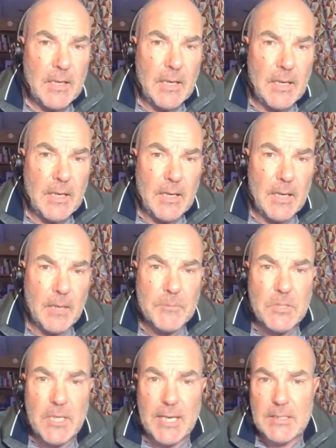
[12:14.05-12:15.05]
uh,
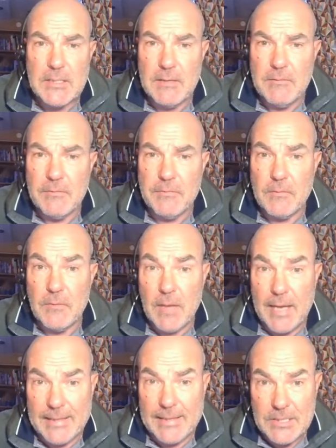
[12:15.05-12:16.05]
objective
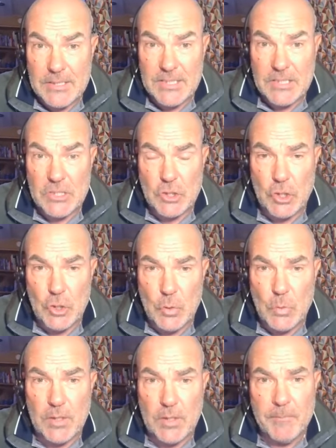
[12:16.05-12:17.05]
answers
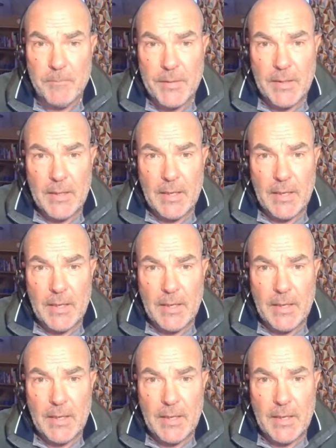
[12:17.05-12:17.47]
to them.